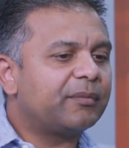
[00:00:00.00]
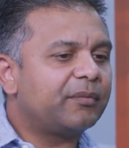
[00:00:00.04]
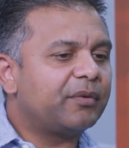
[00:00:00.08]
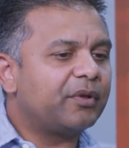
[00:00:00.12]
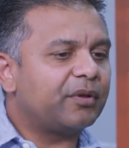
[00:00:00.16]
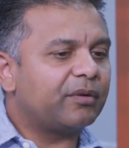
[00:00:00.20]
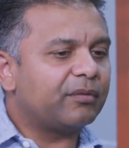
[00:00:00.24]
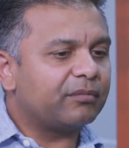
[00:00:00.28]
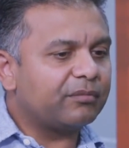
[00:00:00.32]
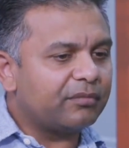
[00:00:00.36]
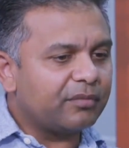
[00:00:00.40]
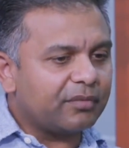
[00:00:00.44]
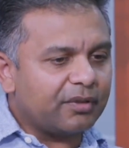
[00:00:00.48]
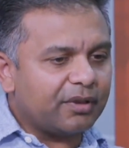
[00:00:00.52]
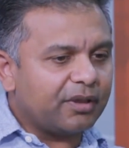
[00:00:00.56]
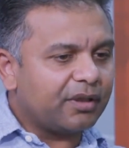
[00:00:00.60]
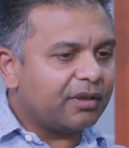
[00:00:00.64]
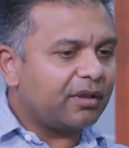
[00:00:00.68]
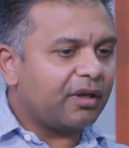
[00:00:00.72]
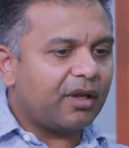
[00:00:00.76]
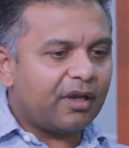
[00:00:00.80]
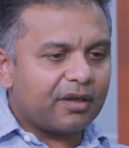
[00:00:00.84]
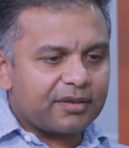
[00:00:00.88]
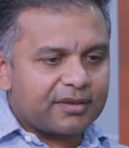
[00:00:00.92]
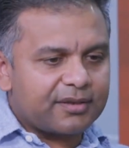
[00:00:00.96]
you know, in
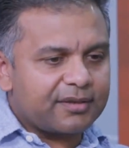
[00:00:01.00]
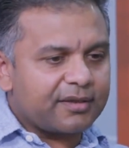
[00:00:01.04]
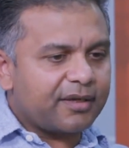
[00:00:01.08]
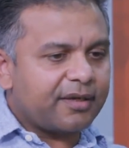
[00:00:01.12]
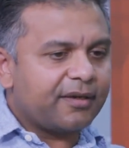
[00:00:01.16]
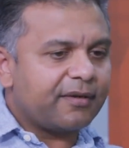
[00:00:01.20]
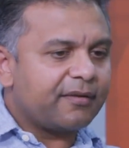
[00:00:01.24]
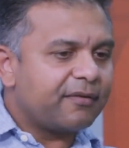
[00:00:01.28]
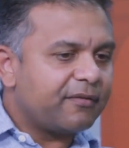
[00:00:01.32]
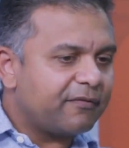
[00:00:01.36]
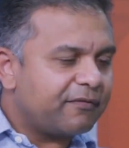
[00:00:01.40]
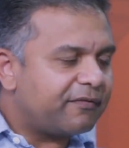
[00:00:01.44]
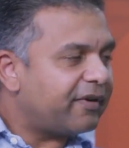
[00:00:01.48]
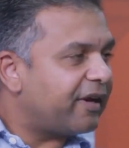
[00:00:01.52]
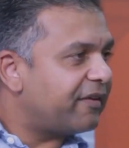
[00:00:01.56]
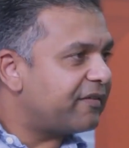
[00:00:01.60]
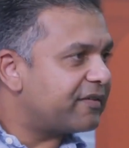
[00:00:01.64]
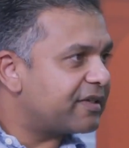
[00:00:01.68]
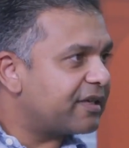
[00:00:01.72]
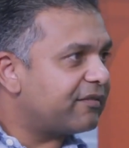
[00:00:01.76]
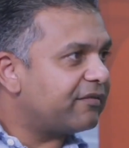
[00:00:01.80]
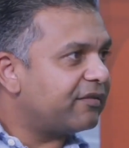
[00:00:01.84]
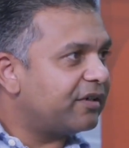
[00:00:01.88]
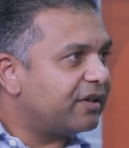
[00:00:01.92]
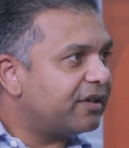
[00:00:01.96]
the last, say,
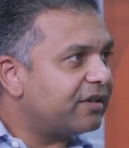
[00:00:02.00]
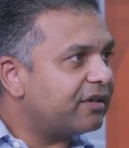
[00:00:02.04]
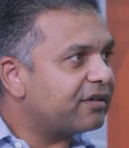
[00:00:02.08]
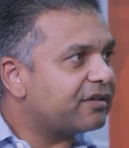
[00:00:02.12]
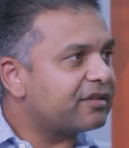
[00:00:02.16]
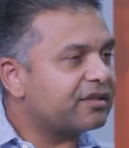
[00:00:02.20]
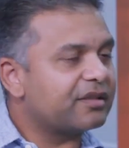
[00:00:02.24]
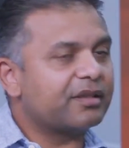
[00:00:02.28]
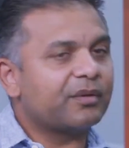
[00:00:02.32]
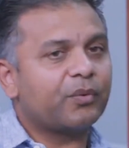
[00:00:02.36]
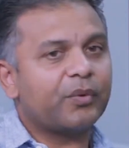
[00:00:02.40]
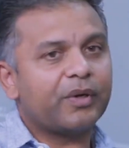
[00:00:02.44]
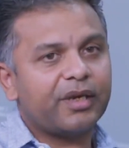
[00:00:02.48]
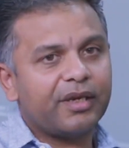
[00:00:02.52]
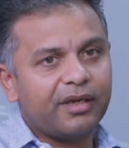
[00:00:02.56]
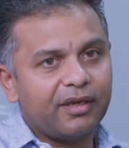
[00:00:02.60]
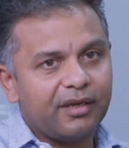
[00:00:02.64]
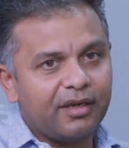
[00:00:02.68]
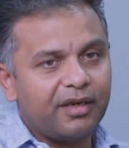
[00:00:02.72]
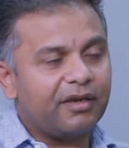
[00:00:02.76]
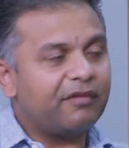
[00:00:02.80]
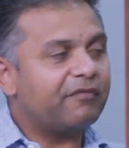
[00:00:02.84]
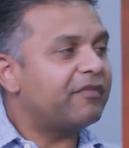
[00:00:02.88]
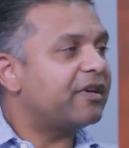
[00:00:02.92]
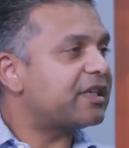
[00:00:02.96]
5-7 years, the way
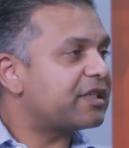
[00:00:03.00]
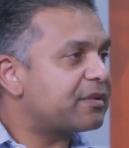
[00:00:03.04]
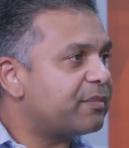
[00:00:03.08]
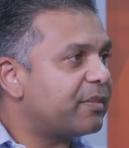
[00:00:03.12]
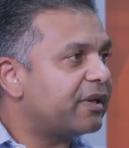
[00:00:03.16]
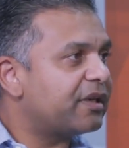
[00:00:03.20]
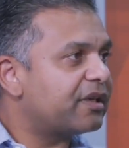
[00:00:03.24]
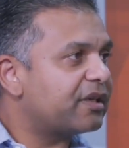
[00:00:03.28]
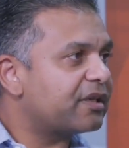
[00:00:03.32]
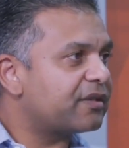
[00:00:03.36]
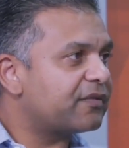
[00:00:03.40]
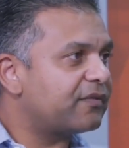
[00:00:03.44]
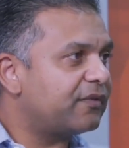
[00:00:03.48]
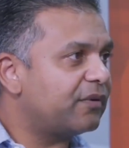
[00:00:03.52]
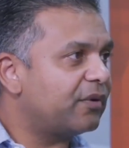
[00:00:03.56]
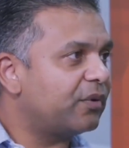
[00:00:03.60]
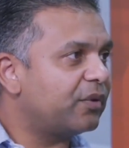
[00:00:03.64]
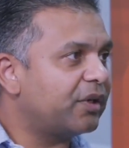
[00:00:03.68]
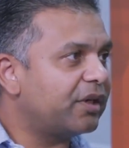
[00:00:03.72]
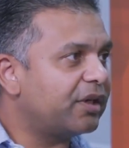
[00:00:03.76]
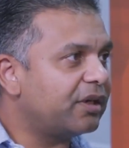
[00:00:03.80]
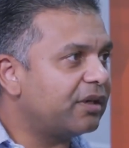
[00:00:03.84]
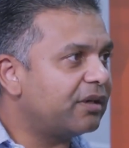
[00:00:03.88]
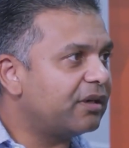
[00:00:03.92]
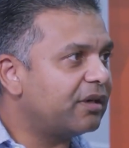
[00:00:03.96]
investment has
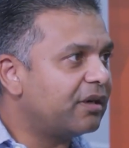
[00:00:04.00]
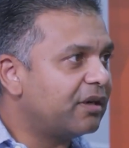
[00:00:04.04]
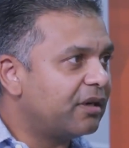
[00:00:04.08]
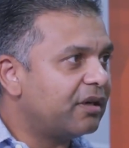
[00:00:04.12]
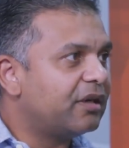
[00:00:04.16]
flowed in